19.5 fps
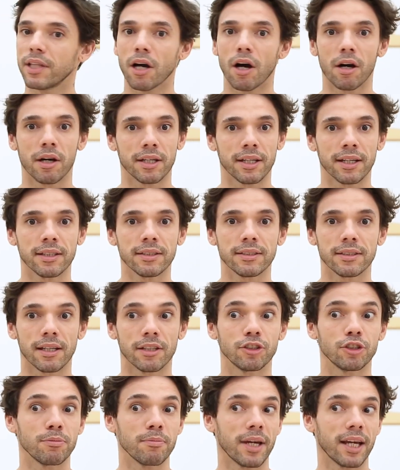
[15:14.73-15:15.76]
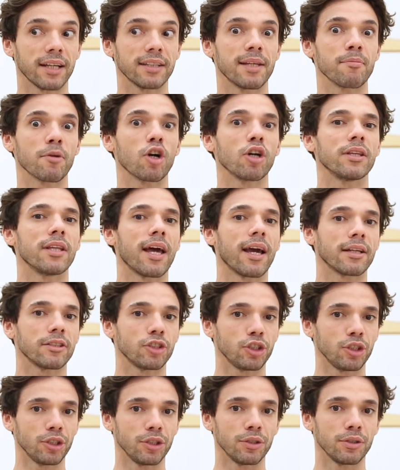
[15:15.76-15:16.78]
the audience, and to make them connect
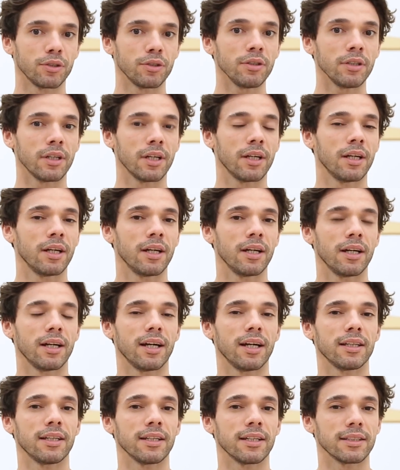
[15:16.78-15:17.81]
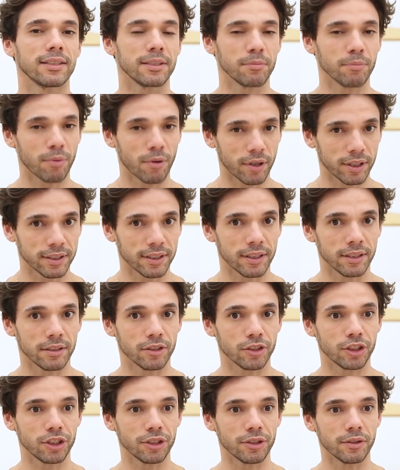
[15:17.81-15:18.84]
to you. I think it's
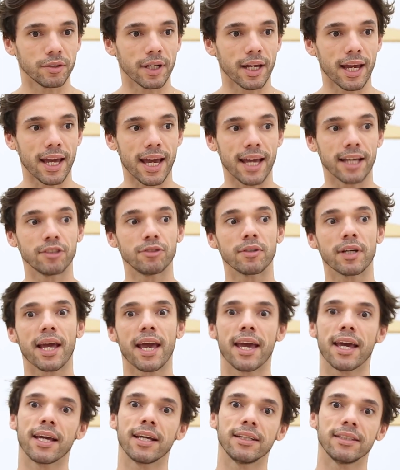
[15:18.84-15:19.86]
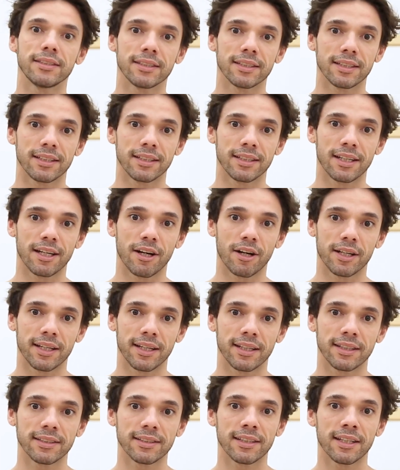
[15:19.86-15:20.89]
important to educate the
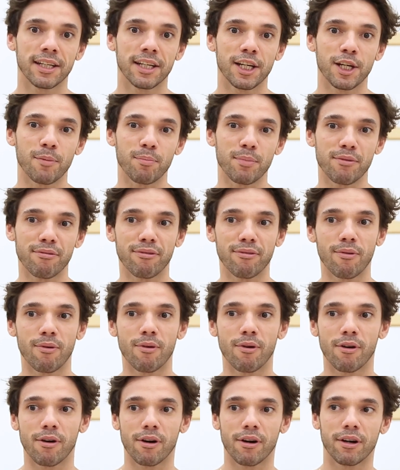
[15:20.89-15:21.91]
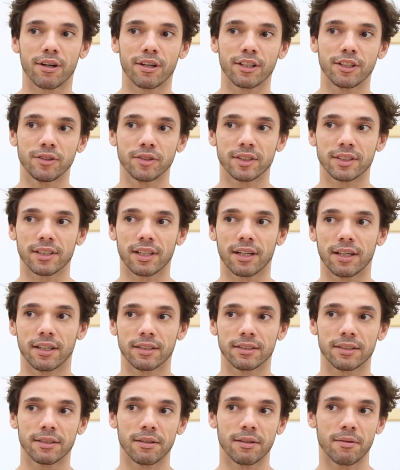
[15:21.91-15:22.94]
audience before you
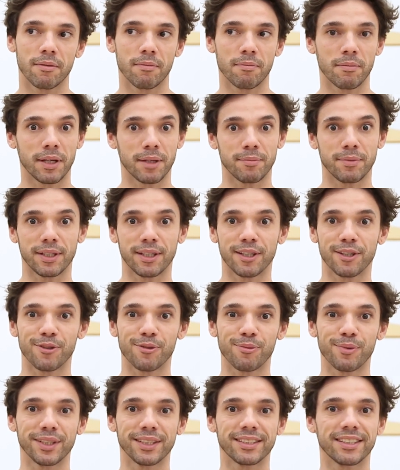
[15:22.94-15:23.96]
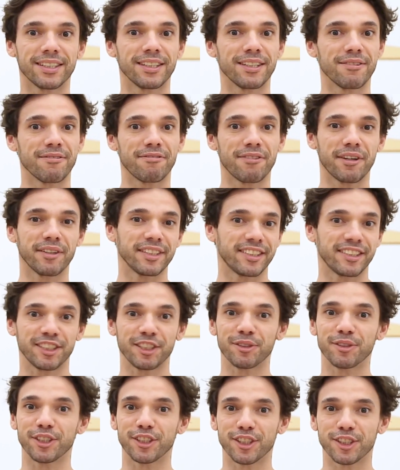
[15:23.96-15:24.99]
start maybe with very
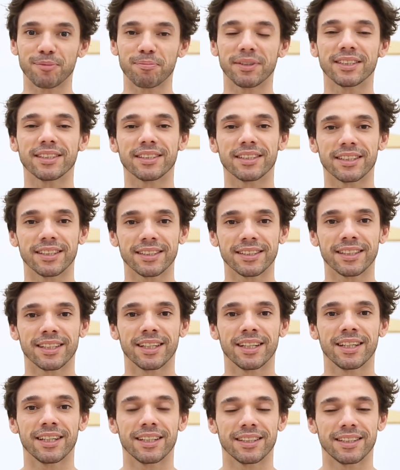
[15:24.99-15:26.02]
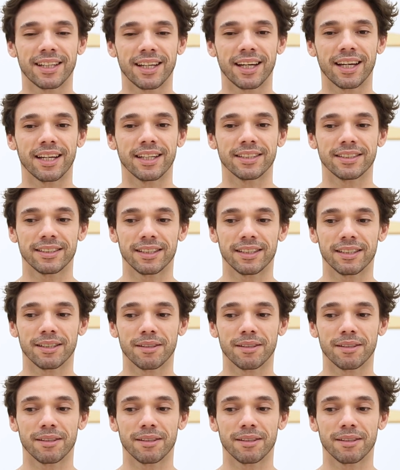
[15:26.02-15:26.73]
serious pieces that